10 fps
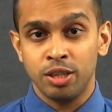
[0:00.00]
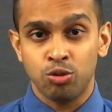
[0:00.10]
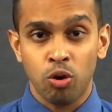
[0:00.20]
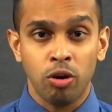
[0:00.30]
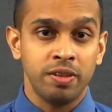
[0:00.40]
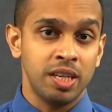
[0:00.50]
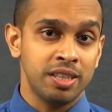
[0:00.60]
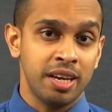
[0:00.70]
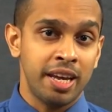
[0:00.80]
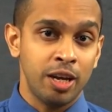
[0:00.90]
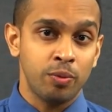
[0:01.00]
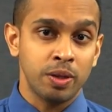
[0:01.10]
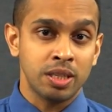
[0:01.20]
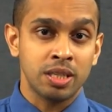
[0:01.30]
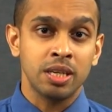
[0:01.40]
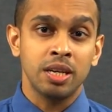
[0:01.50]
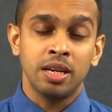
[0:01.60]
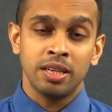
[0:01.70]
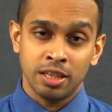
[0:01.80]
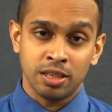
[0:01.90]
dissolved in the aqueous
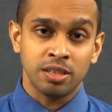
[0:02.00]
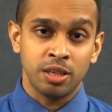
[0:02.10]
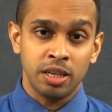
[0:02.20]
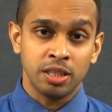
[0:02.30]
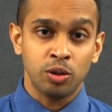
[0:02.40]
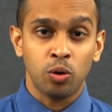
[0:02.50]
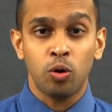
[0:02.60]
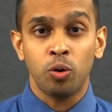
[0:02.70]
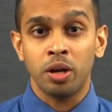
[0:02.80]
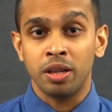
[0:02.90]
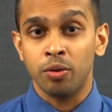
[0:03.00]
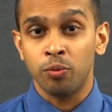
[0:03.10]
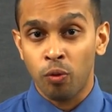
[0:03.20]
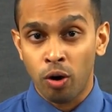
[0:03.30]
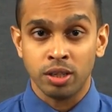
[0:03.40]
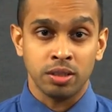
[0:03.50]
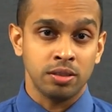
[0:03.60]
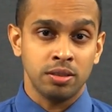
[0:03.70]
Nessler's reagent or in the water